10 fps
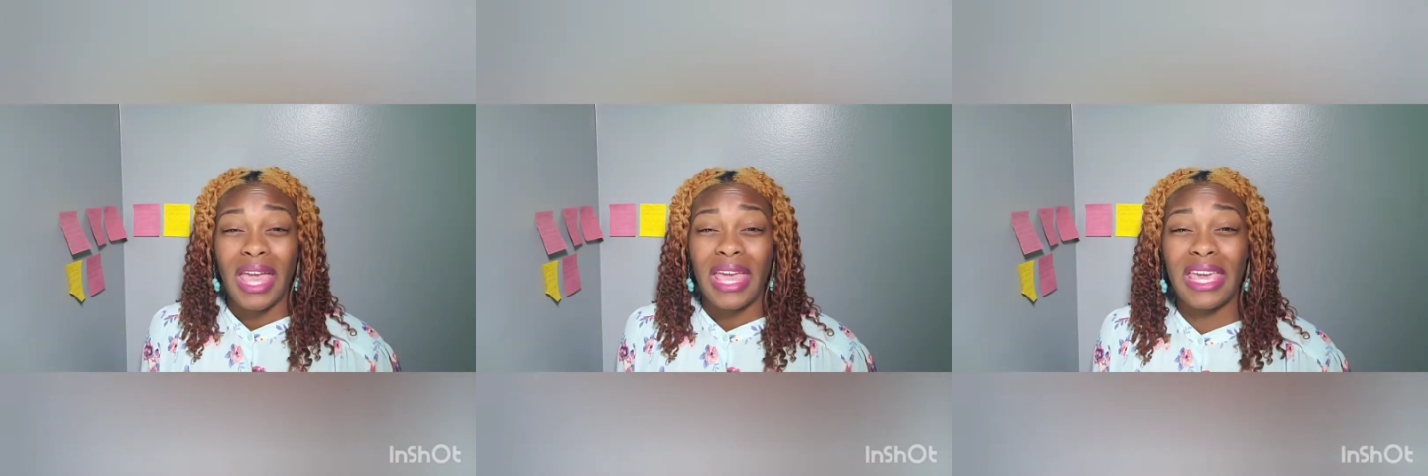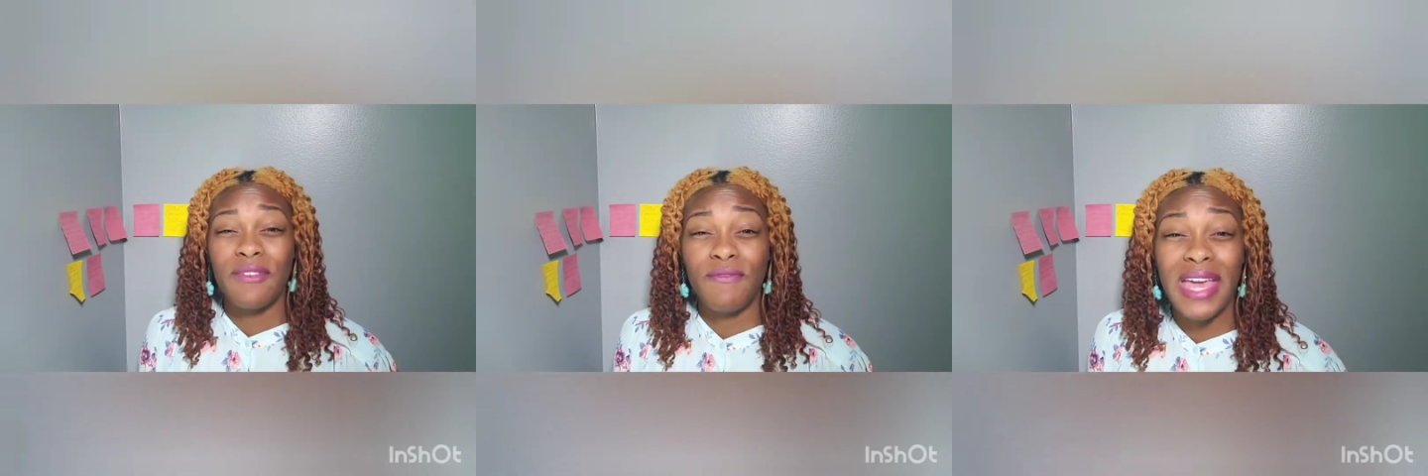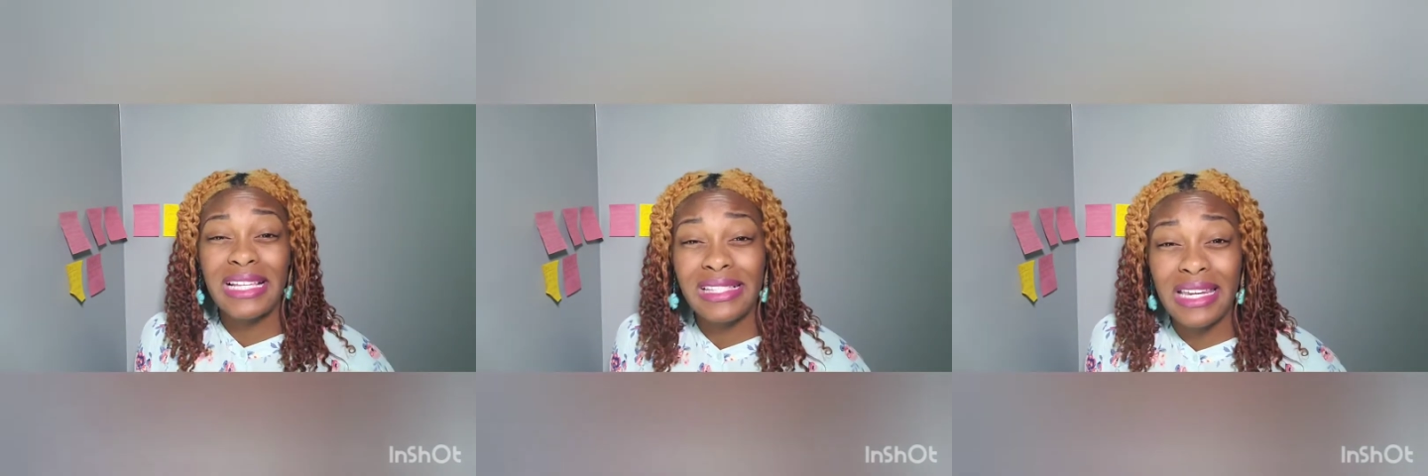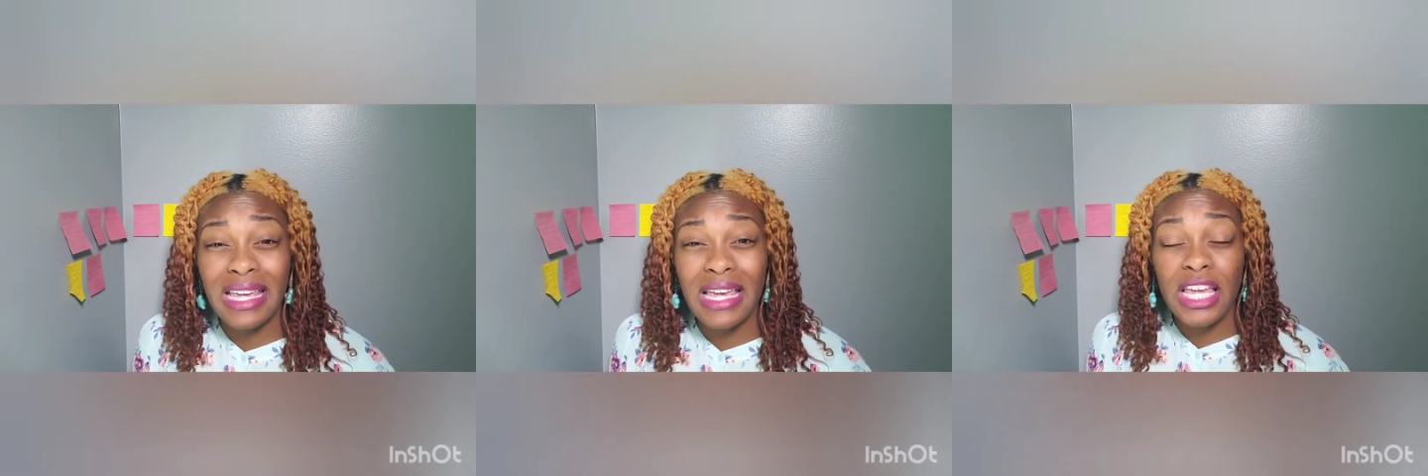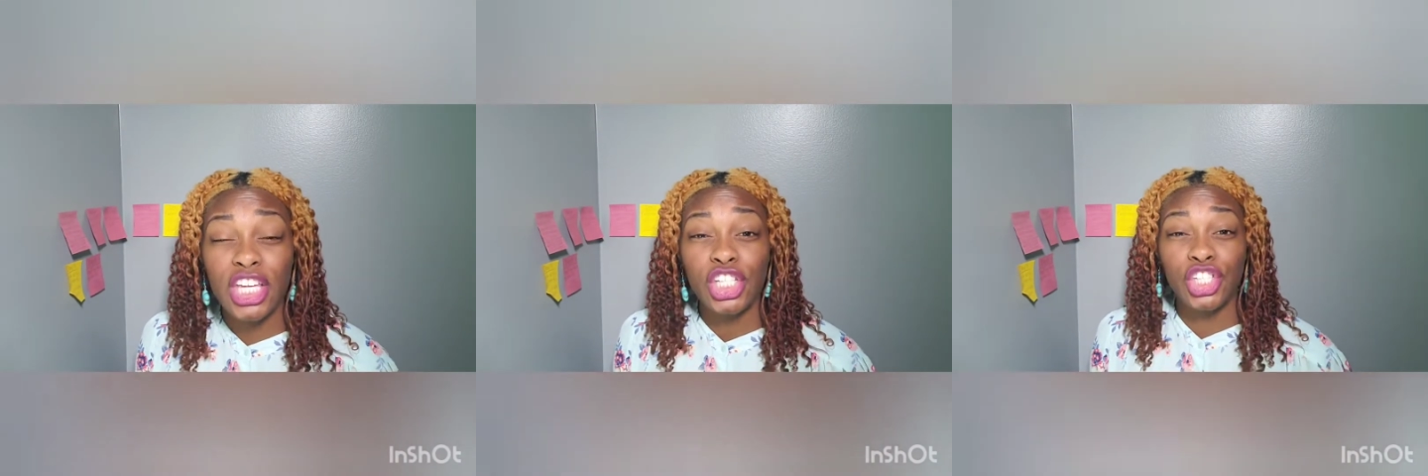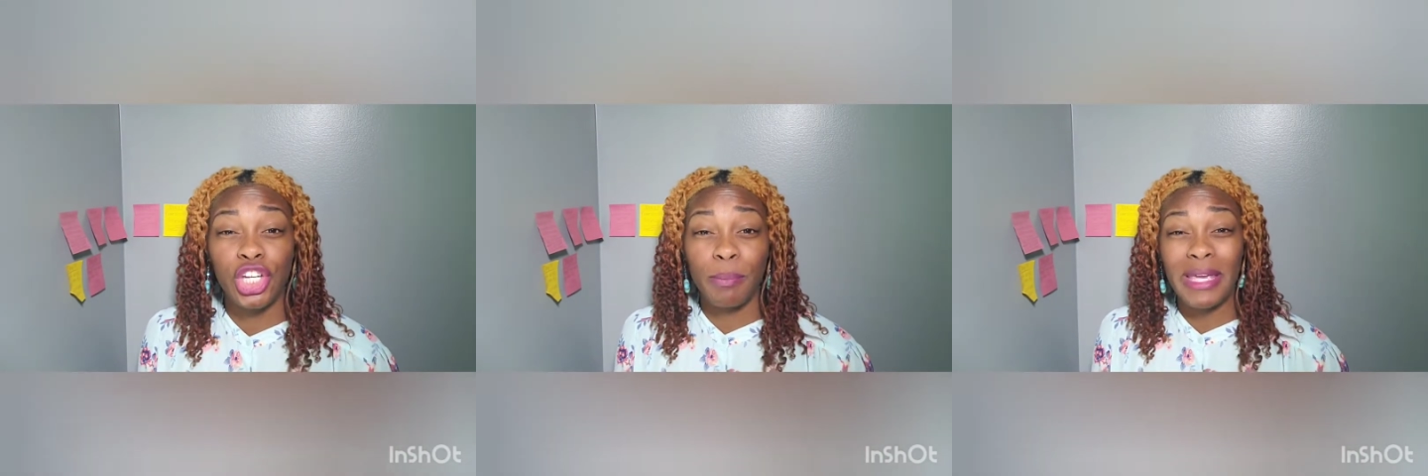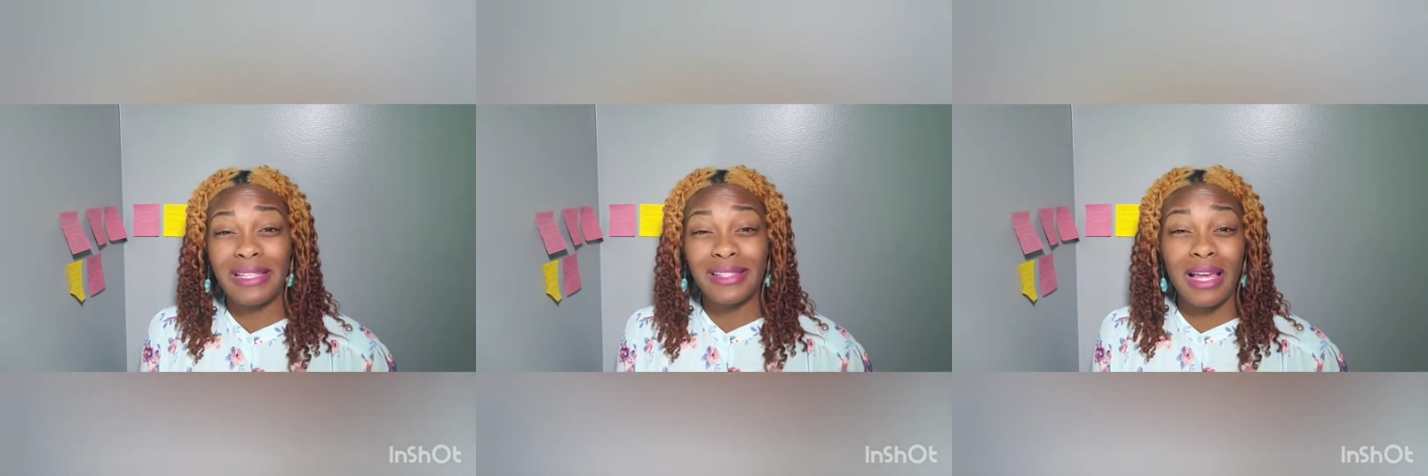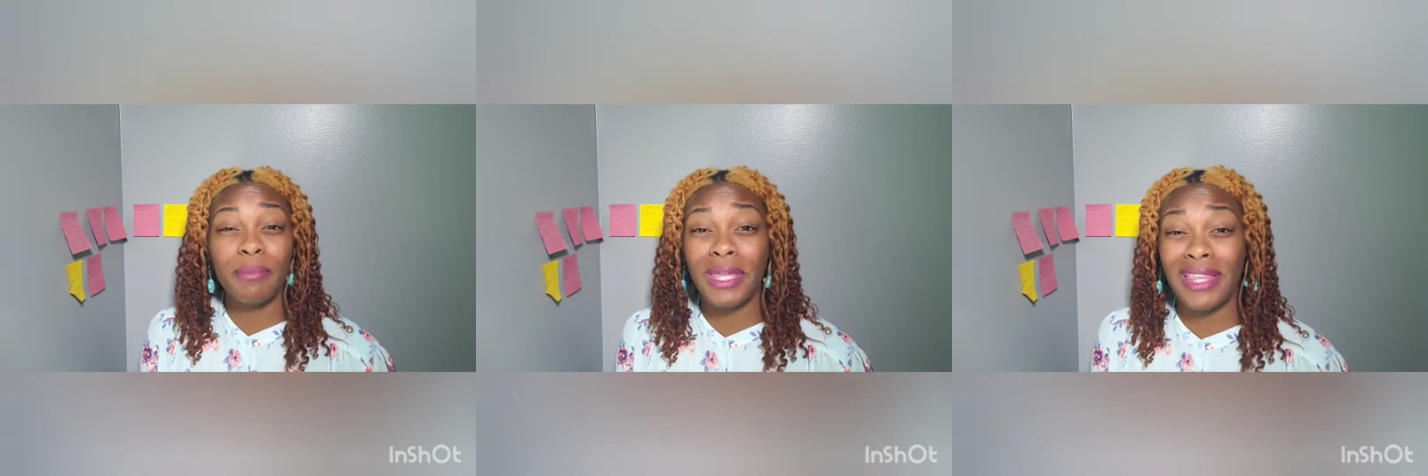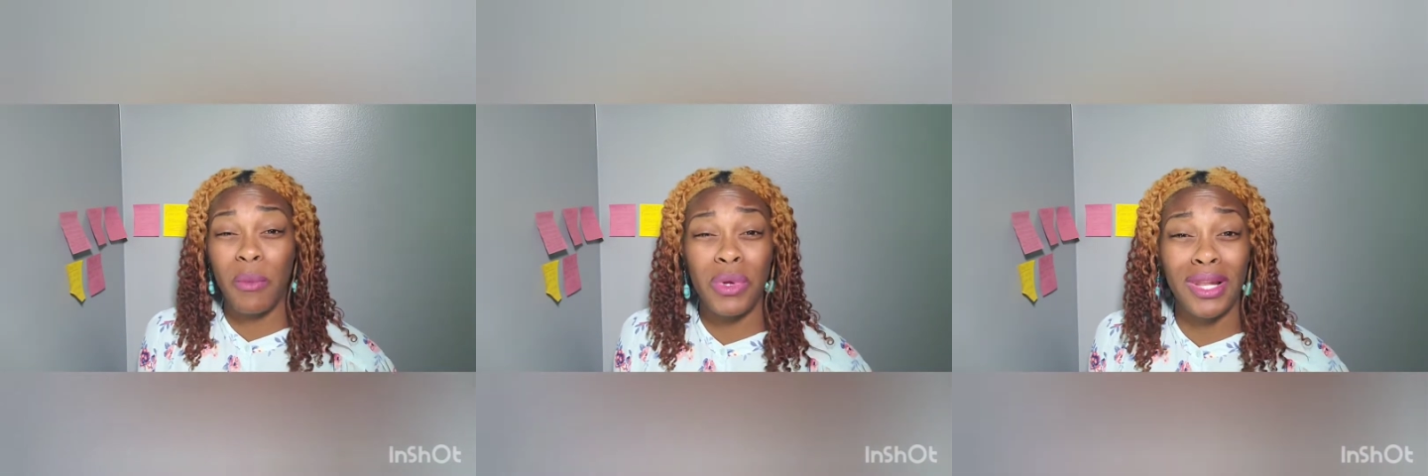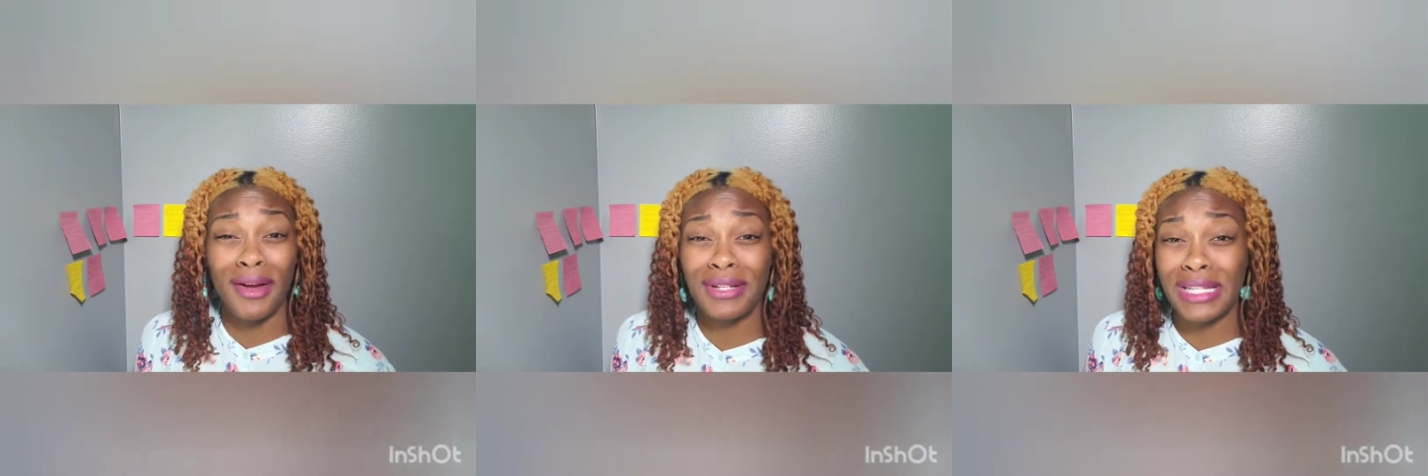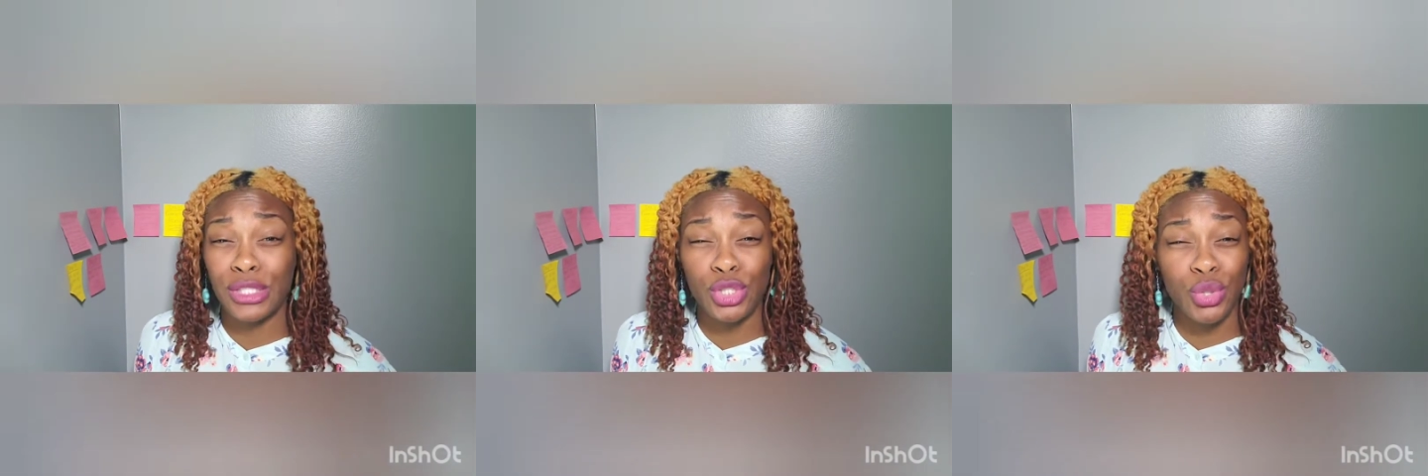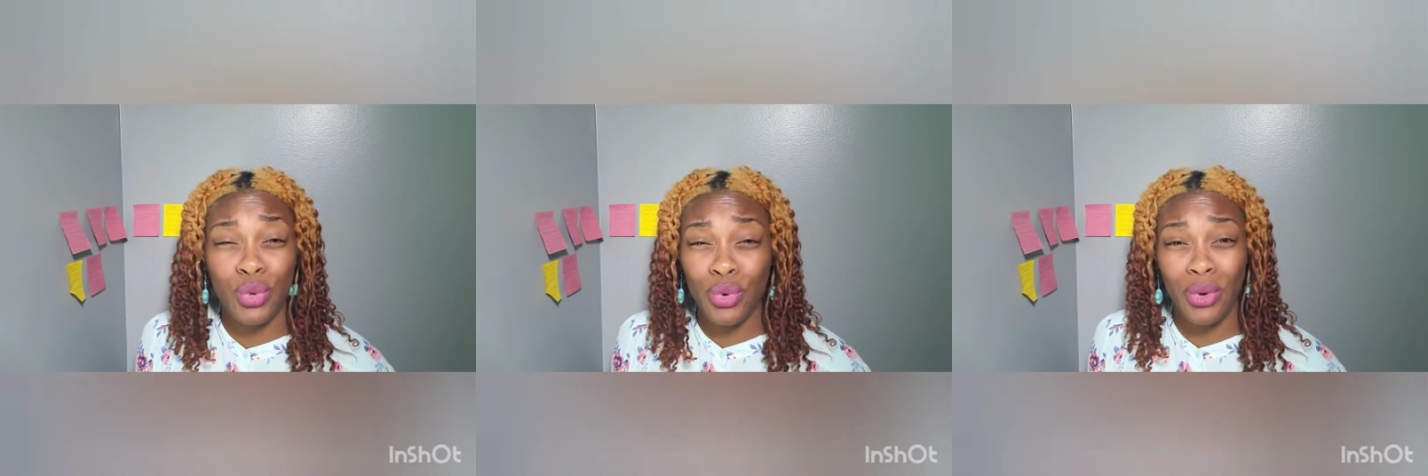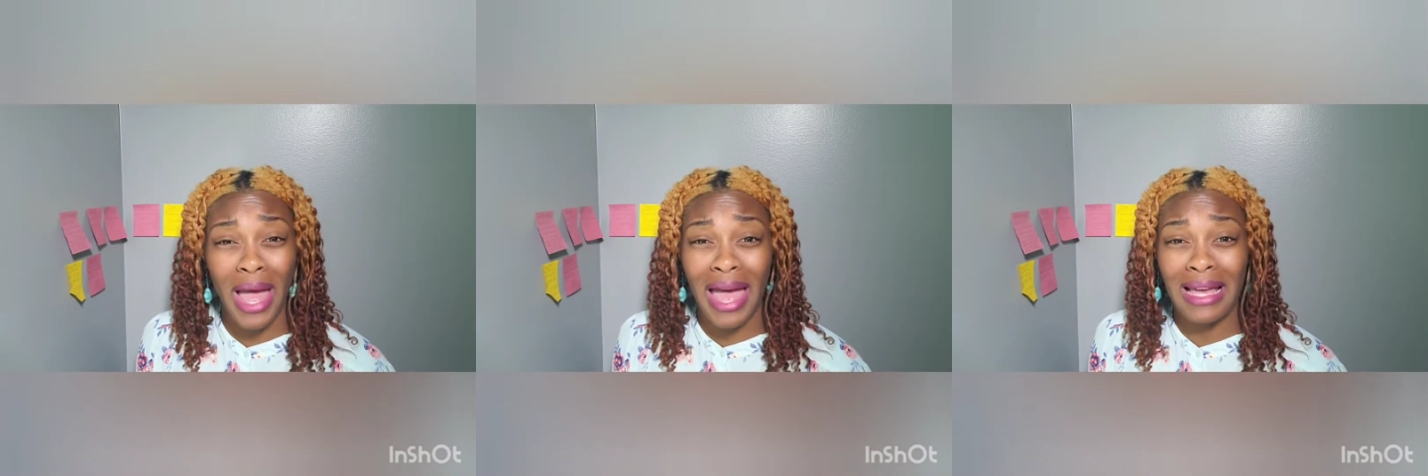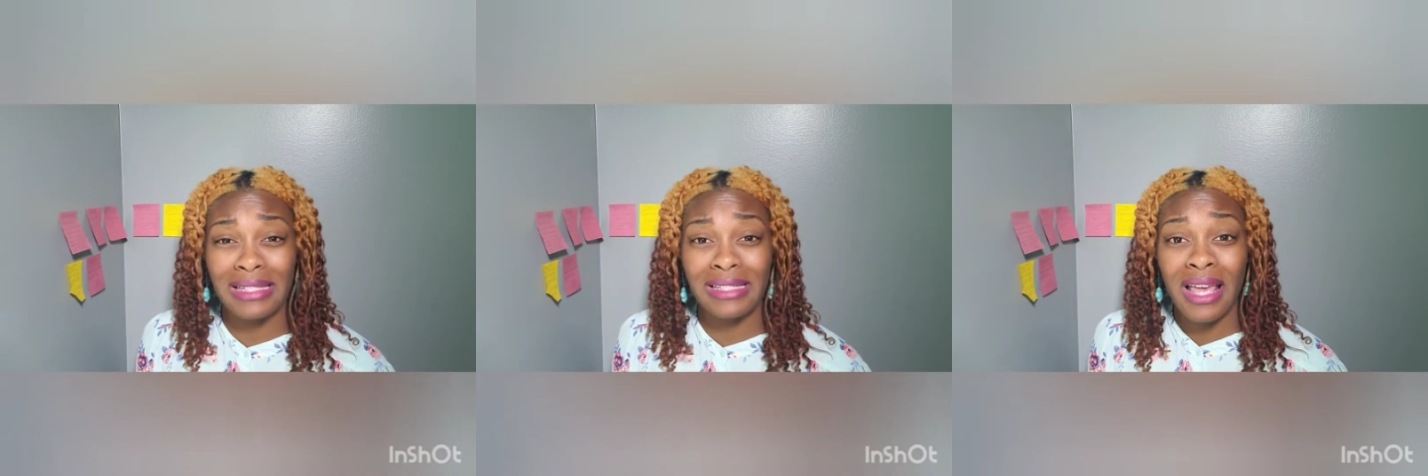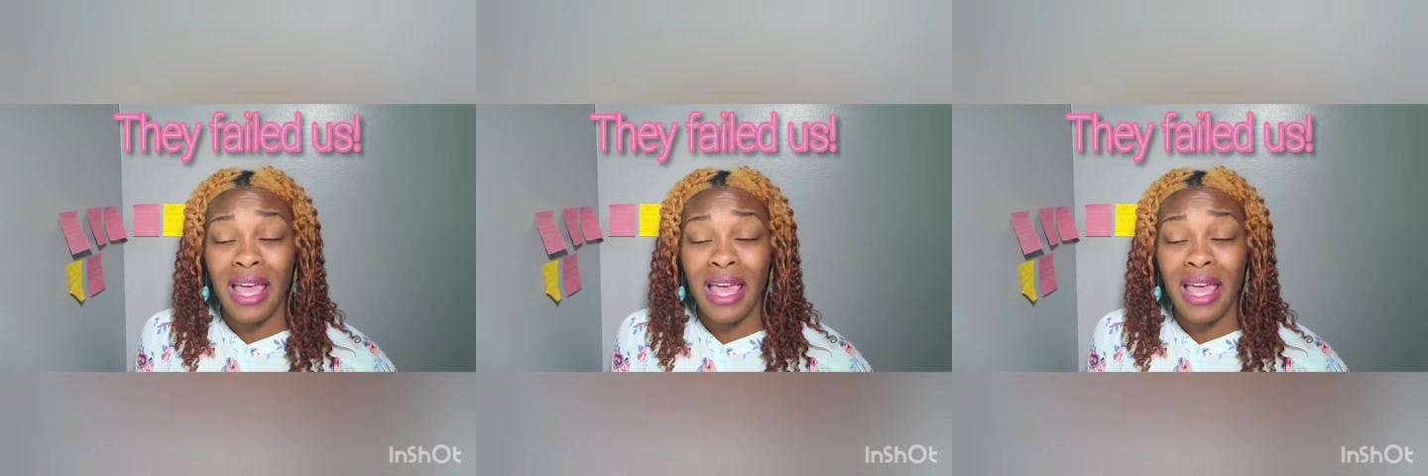Investing should be something that we learned in school, guys.